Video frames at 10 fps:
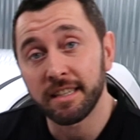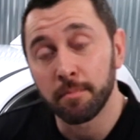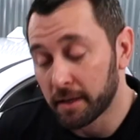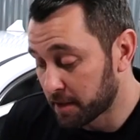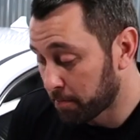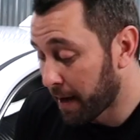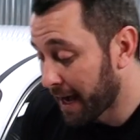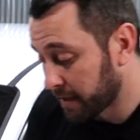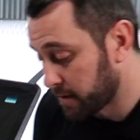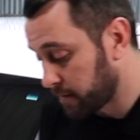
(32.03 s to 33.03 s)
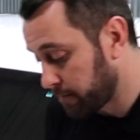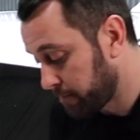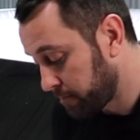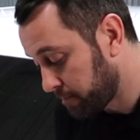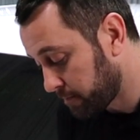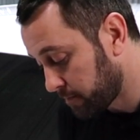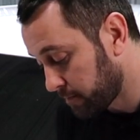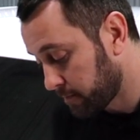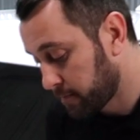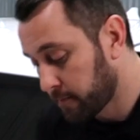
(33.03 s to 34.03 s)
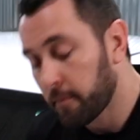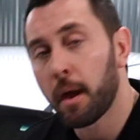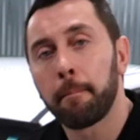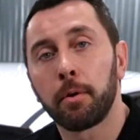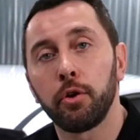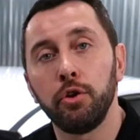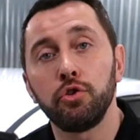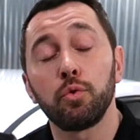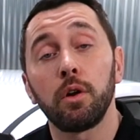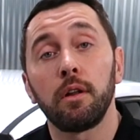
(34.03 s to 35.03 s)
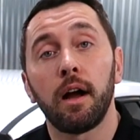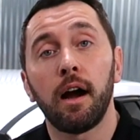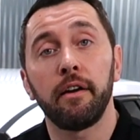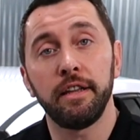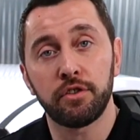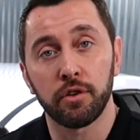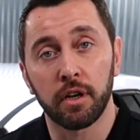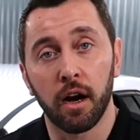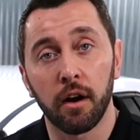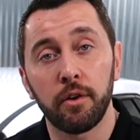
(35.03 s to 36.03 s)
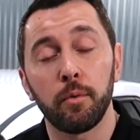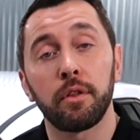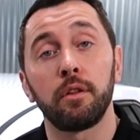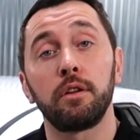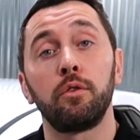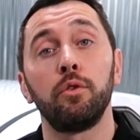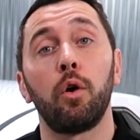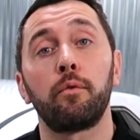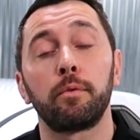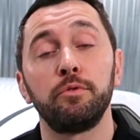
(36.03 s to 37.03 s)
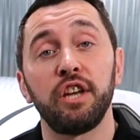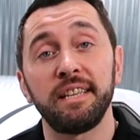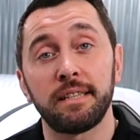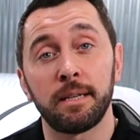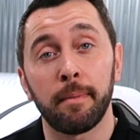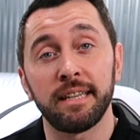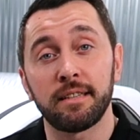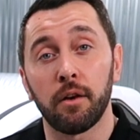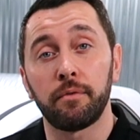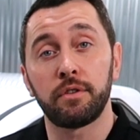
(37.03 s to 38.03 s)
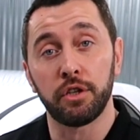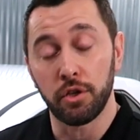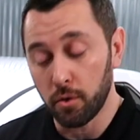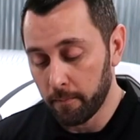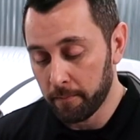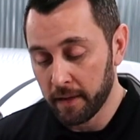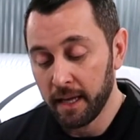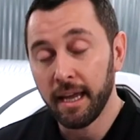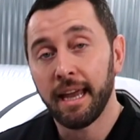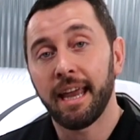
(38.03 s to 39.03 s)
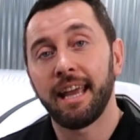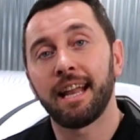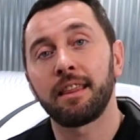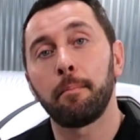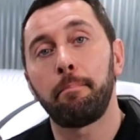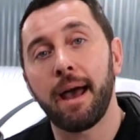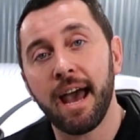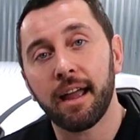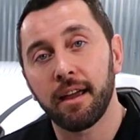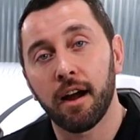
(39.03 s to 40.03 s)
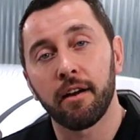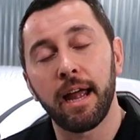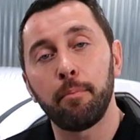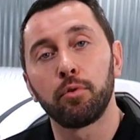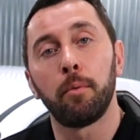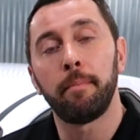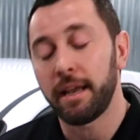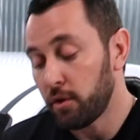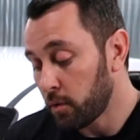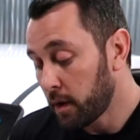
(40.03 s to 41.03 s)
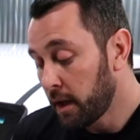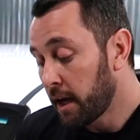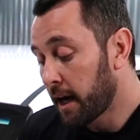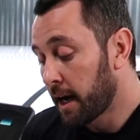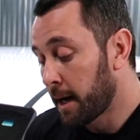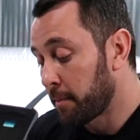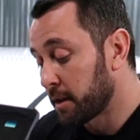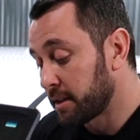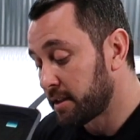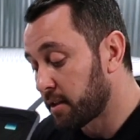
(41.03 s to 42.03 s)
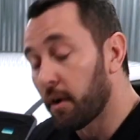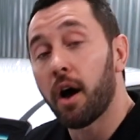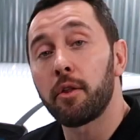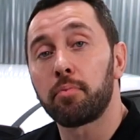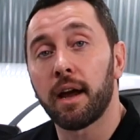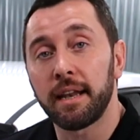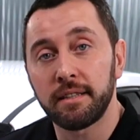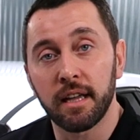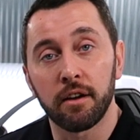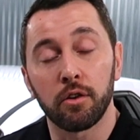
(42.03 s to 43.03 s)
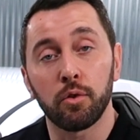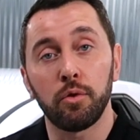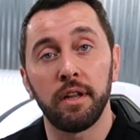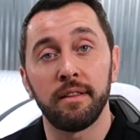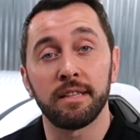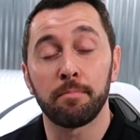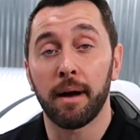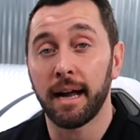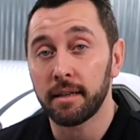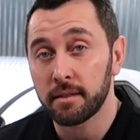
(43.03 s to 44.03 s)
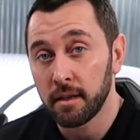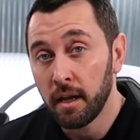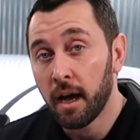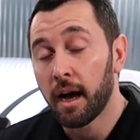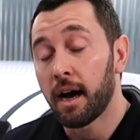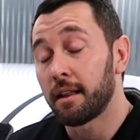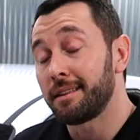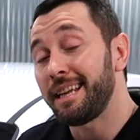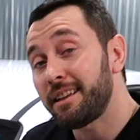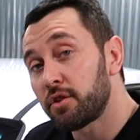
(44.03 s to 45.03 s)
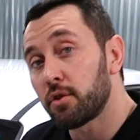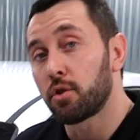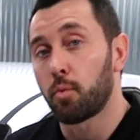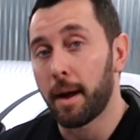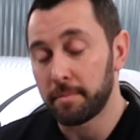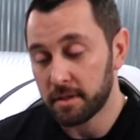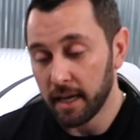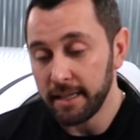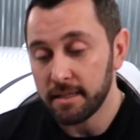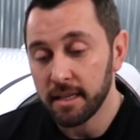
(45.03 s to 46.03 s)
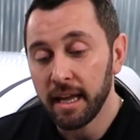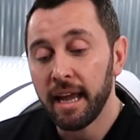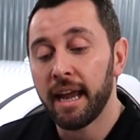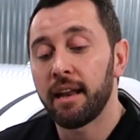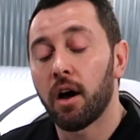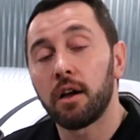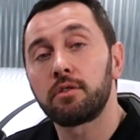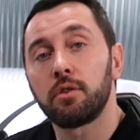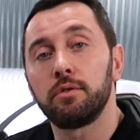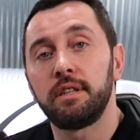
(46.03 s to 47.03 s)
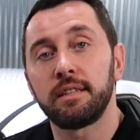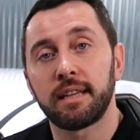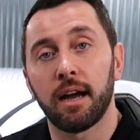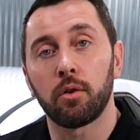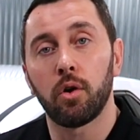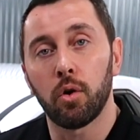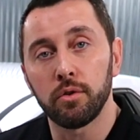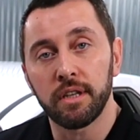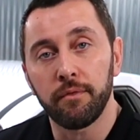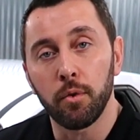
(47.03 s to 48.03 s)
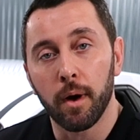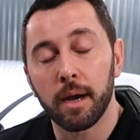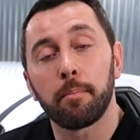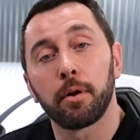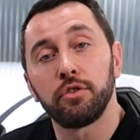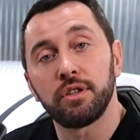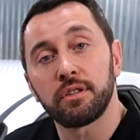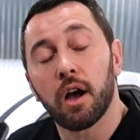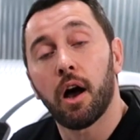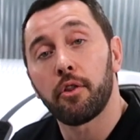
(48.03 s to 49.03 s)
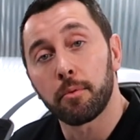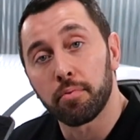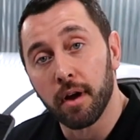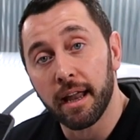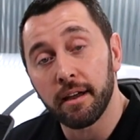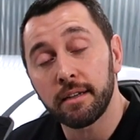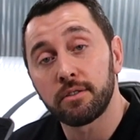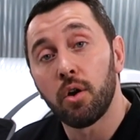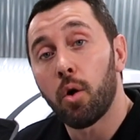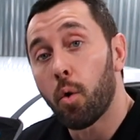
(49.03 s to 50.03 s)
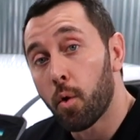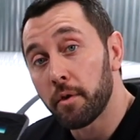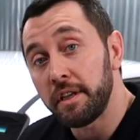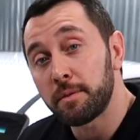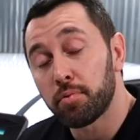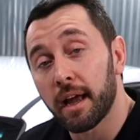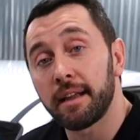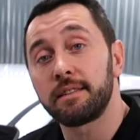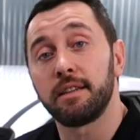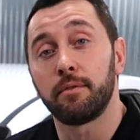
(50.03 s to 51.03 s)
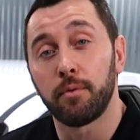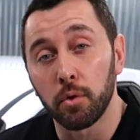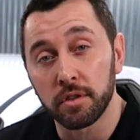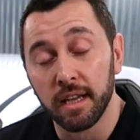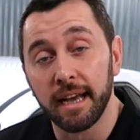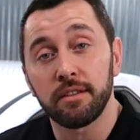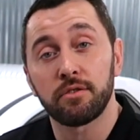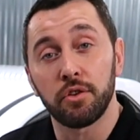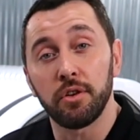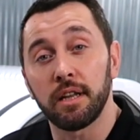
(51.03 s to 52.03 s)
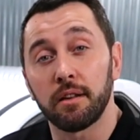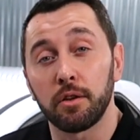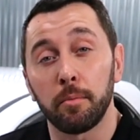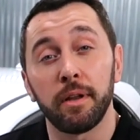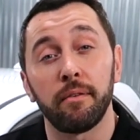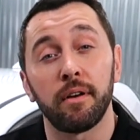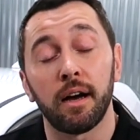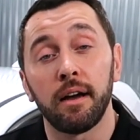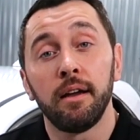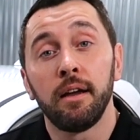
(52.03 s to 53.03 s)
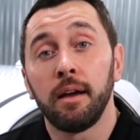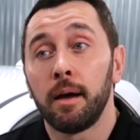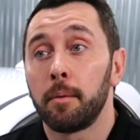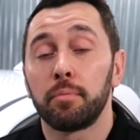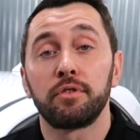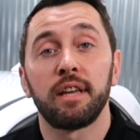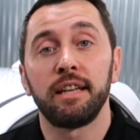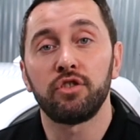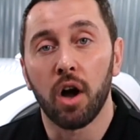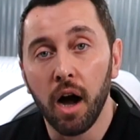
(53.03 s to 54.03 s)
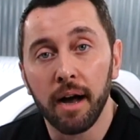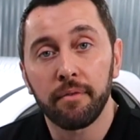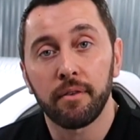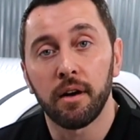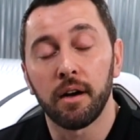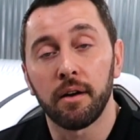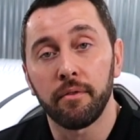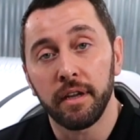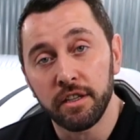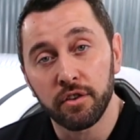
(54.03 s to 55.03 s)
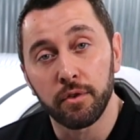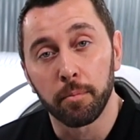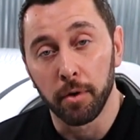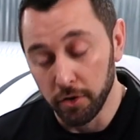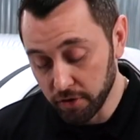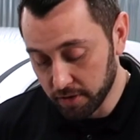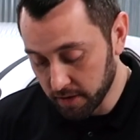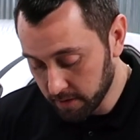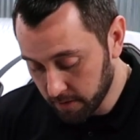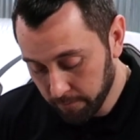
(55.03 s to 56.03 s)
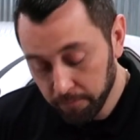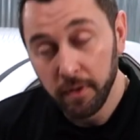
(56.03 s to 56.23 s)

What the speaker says: this month's box. Per usual, our insert card with a little note from Jason and myself to you. And on the back, our April menu, a list of all the products that are included in this box, a link to their websites, and also discount codes if you want to purchase other products or these products in full size, so you get a little bit of a percentage off of each of your purchases.